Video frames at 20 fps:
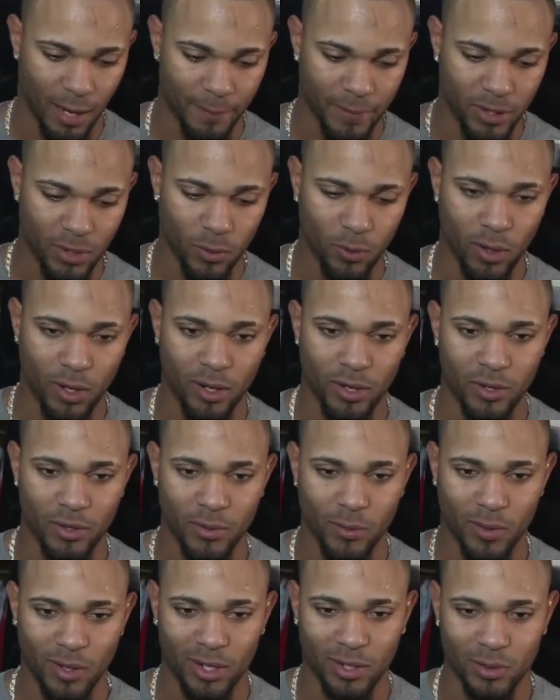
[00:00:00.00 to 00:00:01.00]
I mean,
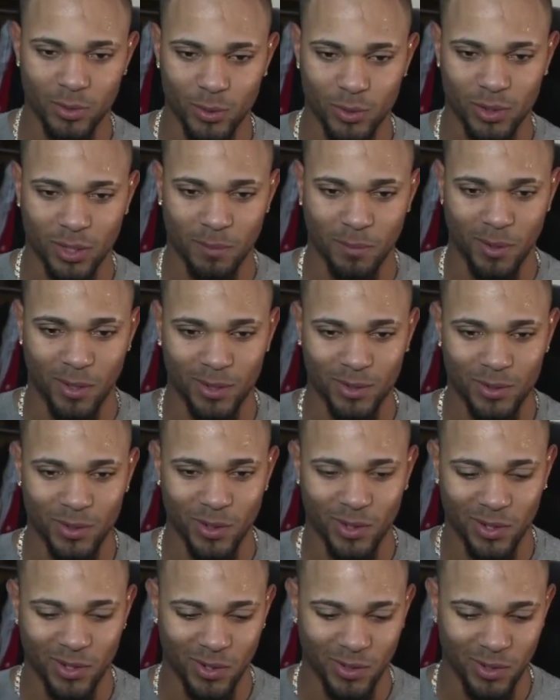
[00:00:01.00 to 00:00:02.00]
you wanna do something also,
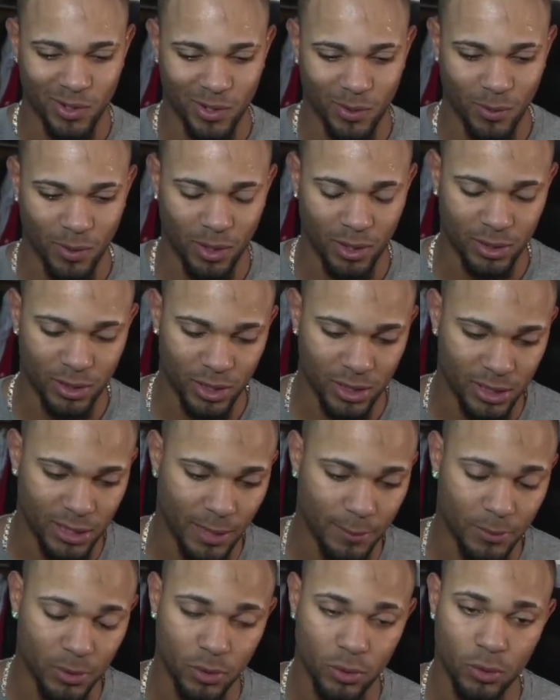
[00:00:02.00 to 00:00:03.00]
you know. You don't want just
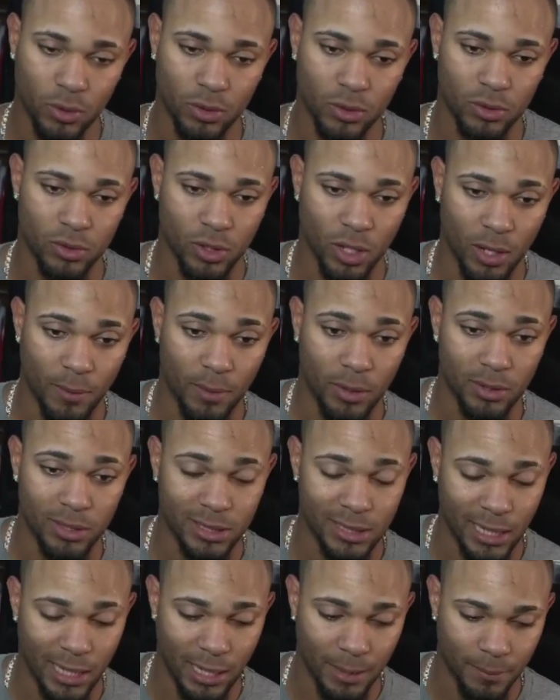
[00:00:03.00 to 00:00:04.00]
them to do the job all
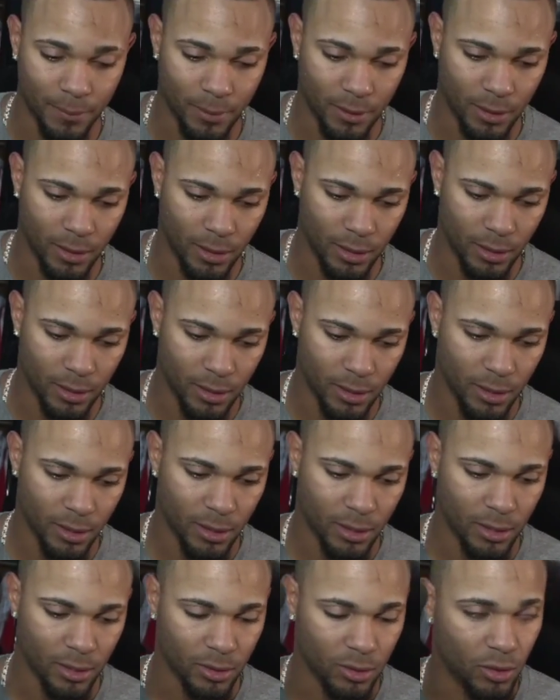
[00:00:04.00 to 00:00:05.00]
the time.
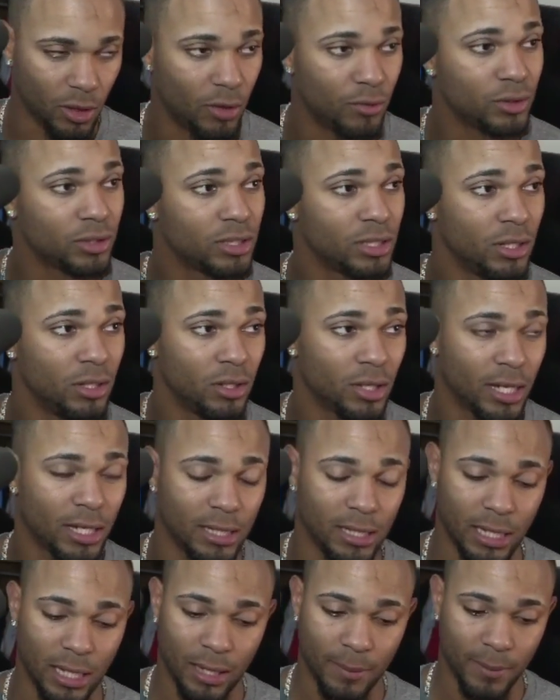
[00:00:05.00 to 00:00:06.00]
You obviously look
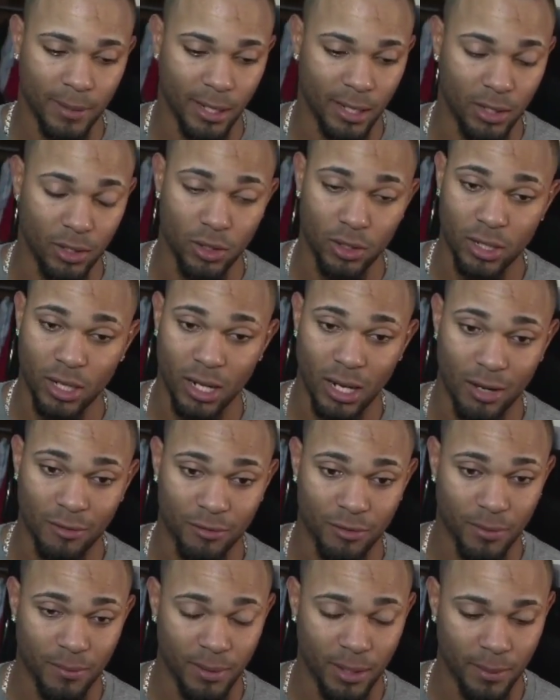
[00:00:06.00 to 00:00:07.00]
at them and learn a lot
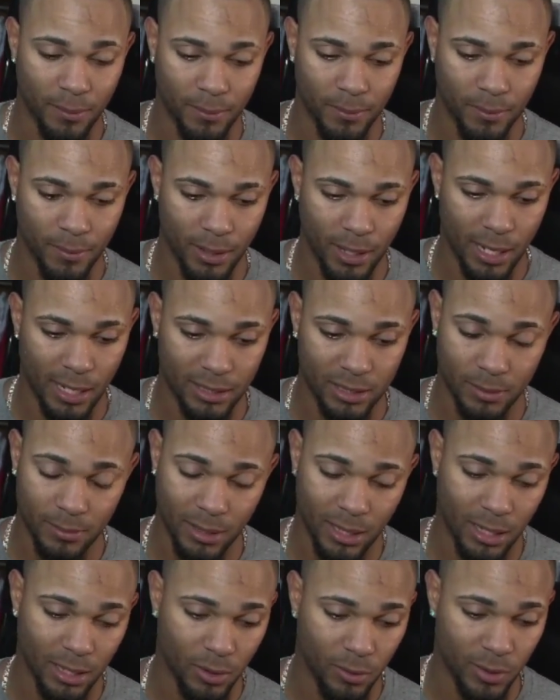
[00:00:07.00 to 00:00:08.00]
from them, ask them a
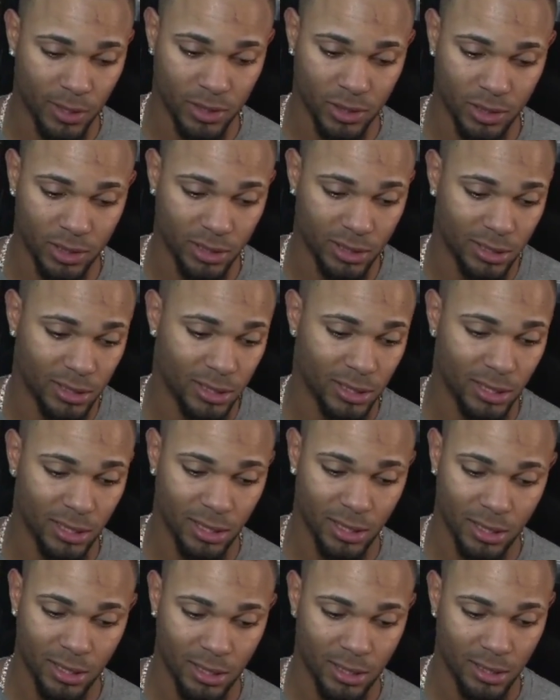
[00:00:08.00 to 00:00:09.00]
lot of questions, because
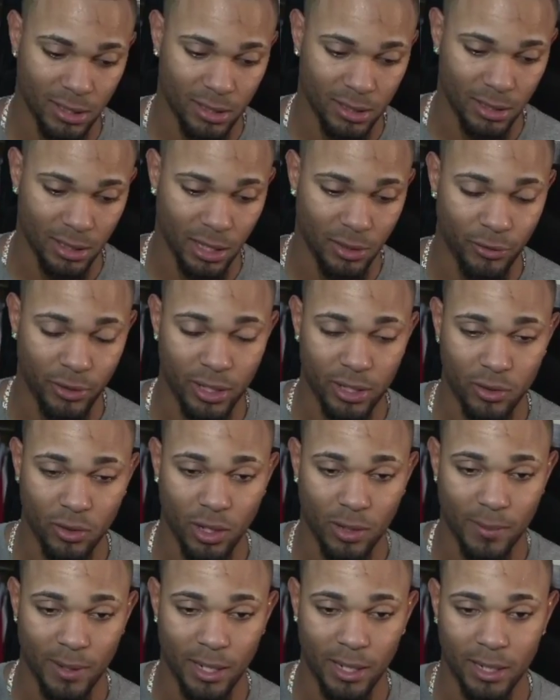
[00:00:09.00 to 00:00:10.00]
they really
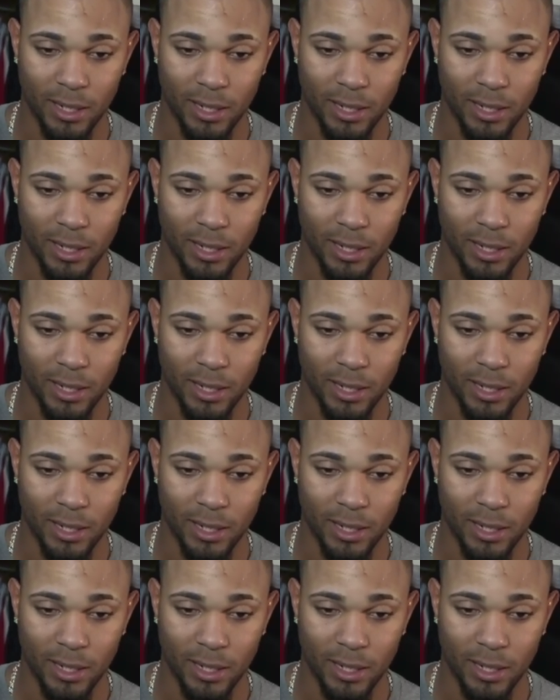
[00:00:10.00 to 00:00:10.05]
know about